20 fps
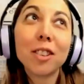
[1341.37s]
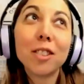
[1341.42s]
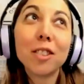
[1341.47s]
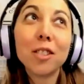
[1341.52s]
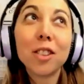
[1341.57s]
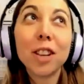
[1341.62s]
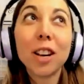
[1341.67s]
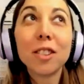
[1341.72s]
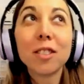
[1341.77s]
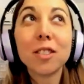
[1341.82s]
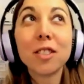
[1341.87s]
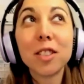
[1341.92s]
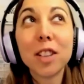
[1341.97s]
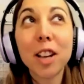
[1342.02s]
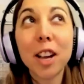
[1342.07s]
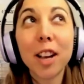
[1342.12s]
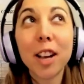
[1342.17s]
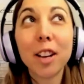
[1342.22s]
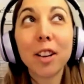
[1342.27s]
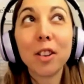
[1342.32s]
to
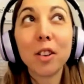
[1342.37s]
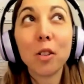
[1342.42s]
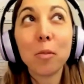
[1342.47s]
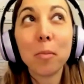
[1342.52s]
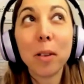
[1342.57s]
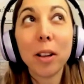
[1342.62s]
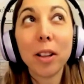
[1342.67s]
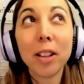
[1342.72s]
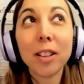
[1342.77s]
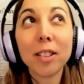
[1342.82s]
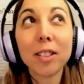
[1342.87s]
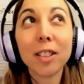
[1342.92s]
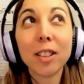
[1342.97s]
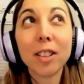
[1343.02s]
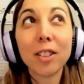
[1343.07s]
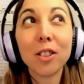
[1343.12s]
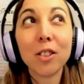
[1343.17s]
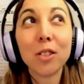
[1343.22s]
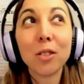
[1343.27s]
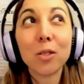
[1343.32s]
2010 you've been listening
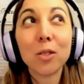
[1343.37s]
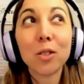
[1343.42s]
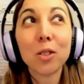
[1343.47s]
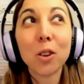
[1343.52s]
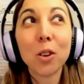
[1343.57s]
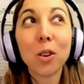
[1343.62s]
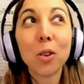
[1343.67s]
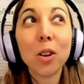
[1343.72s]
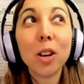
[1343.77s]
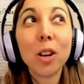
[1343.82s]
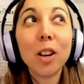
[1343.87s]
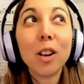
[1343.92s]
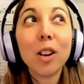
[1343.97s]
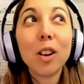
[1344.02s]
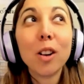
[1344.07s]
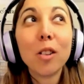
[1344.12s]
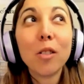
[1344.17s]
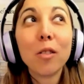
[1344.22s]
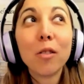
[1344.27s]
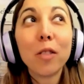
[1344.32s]
to. So
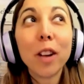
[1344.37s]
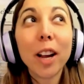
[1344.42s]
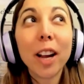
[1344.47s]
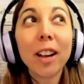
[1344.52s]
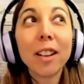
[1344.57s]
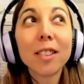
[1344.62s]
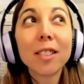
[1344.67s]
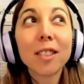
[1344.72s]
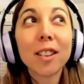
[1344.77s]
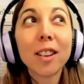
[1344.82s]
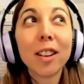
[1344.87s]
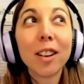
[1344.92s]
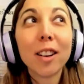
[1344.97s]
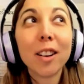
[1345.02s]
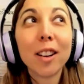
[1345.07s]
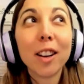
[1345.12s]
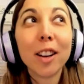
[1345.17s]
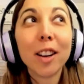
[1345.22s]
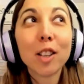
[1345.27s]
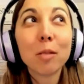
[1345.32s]
fans
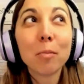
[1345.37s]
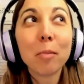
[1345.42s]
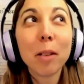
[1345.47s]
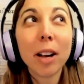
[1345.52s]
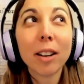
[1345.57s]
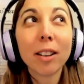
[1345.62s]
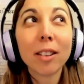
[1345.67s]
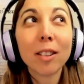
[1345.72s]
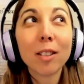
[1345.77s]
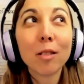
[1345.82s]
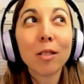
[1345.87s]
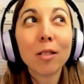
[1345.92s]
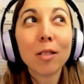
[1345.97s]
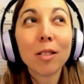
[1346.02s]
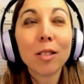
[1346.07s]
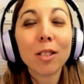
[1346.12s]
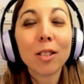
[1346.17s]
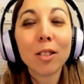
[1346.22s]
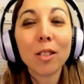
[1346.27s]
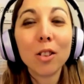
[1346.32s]
can expect
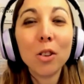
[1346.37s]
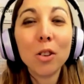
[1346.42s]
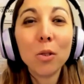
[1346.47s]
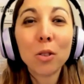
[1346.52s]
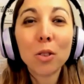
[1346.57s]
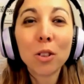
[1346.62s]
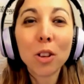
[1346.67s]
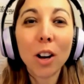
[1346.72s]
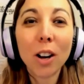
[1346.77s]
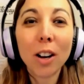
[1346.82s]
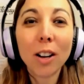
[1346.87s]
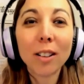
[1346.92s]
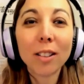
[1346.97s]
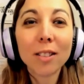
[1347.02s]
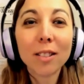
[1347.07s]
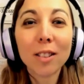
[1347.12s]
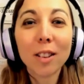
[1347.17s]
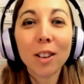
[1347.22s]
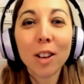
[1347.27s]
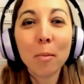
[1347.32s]
new
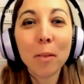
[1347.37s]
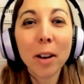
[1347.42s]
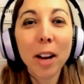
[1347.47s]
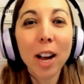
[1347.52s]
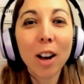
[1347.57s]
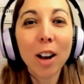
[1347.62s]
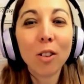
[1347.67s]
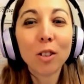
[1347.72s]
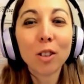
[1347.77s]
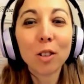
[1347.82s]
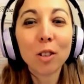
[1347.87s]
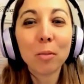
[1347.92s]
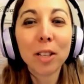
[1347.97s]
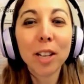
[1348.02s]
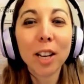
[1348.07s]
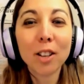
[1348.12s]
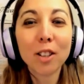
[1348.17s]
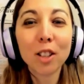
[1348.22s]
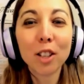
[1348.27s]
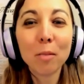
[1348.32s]
songs coming out to
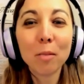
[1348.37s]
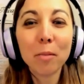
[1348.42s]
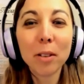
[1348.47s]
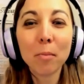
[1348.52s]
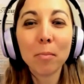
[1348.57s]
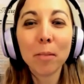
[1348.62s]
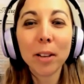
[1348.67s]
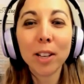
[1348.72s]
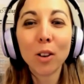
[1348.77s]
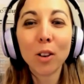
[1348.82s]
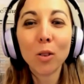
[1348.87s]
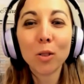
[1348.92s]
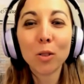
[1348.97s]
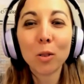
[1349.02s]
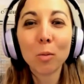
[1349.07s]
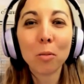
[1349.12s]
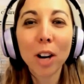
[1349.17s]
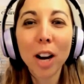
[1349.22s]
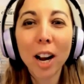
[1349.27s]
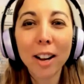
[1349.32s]
potentially be a big old
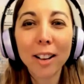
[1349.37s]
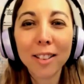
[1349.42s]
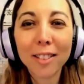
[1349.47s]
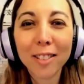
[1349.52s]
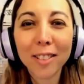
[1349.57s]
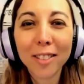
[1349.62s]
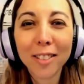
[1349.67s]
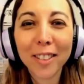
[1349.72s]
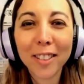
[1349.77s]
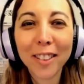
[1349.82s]
surprise.